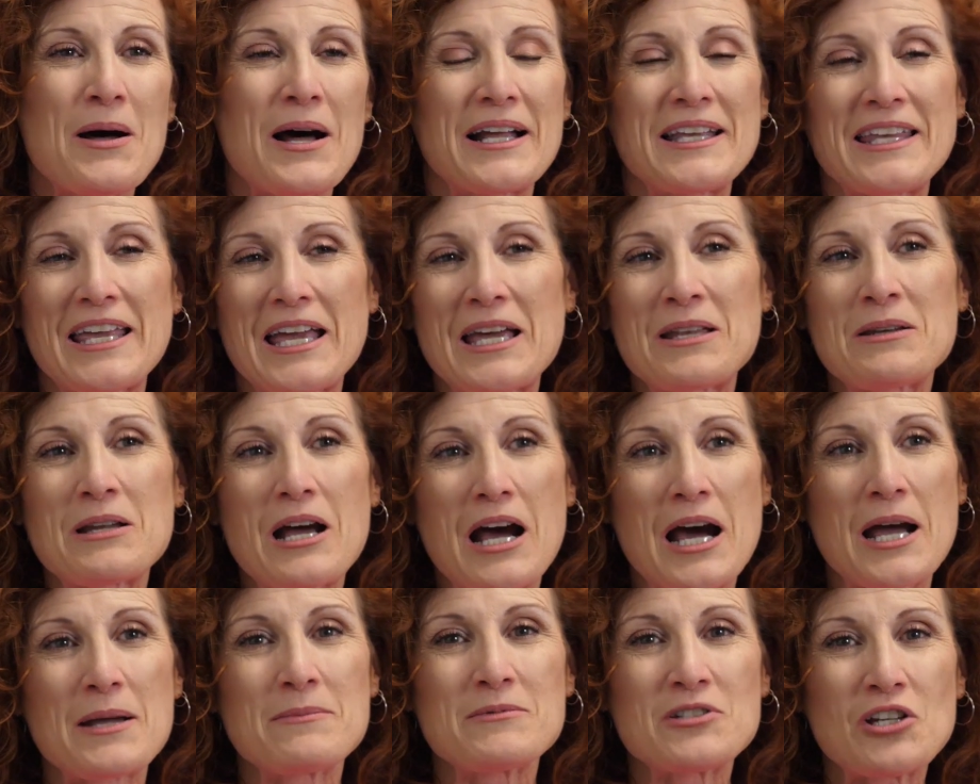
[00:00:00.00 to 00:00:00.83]
Again,
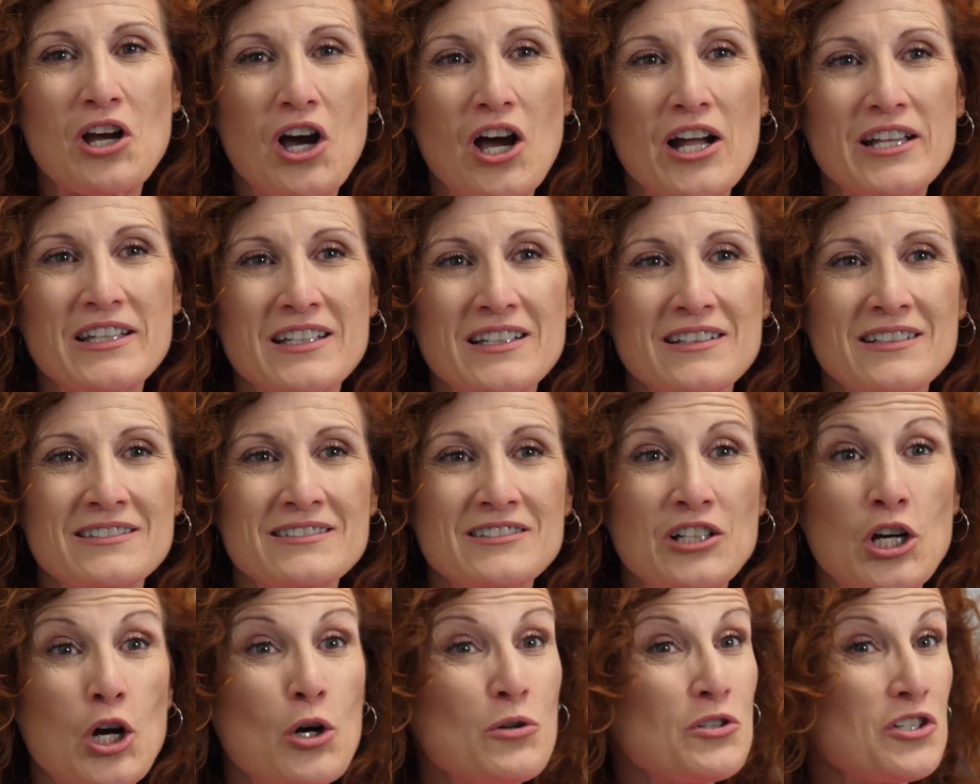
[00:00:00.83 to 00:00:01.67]
I'm
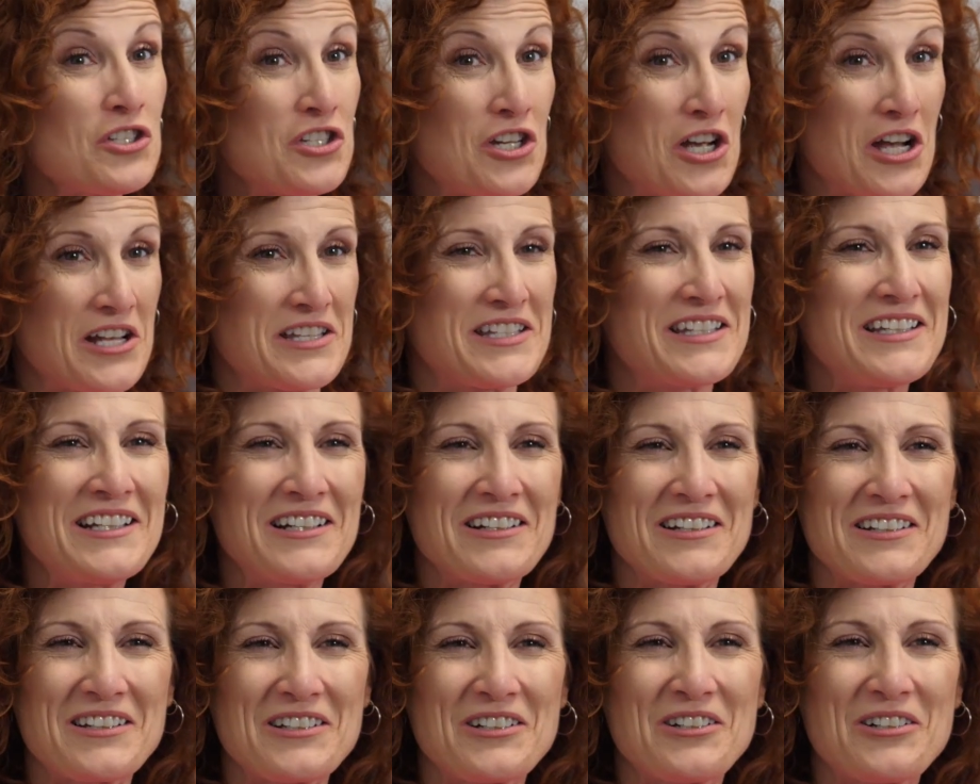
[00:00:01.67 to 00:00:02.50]
Tonya, Coach Tonya
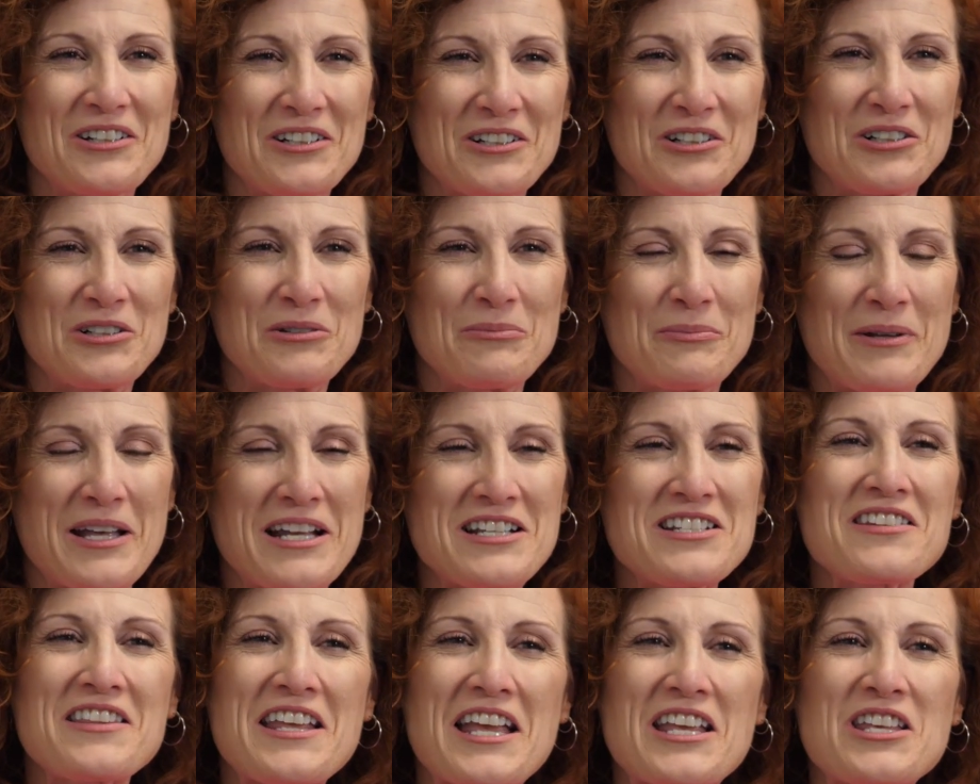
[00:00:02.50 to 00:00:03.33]
here at the Critical
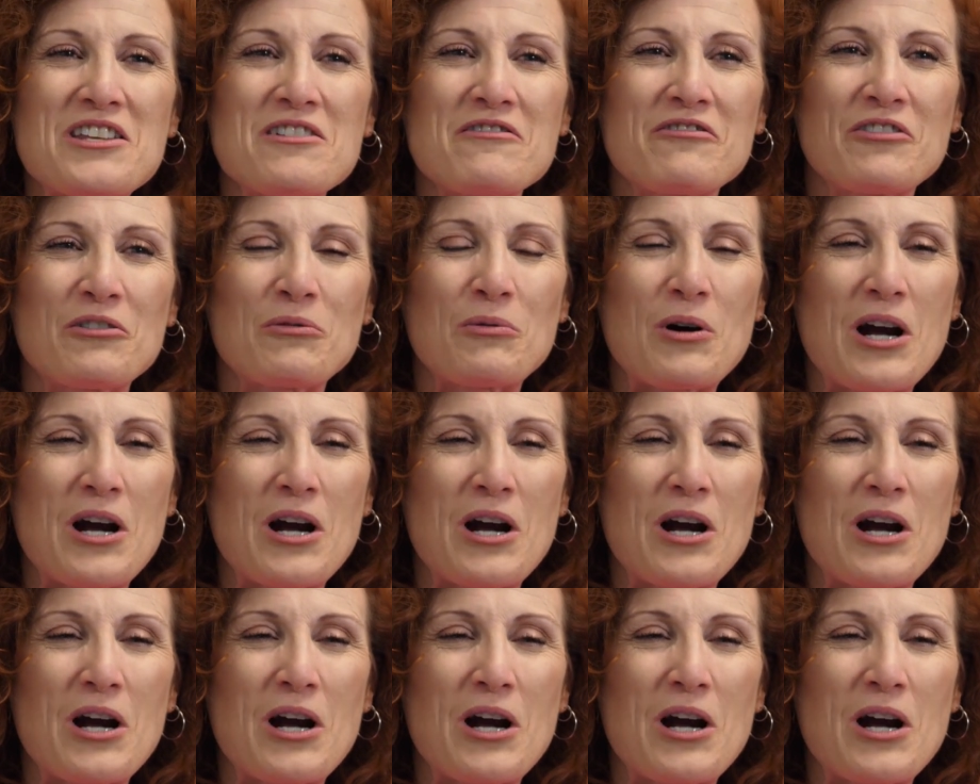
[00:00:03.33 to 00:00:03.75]
Bench. Thank you for